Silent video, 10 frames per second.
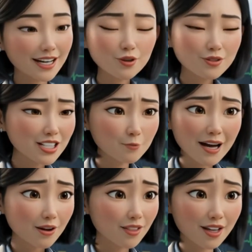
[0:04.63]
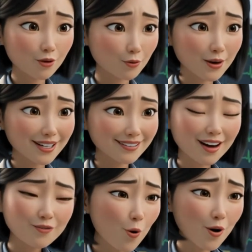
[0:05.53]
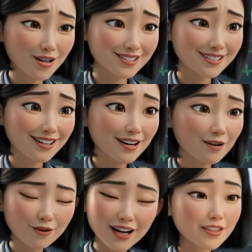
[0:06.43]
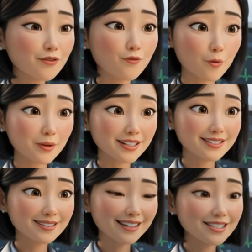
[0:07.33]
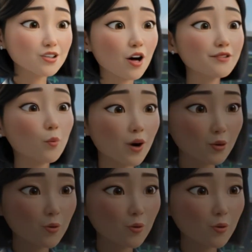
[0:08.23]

Can you teach me how to think through it? Of course. Forget the formulas. Let's solve it one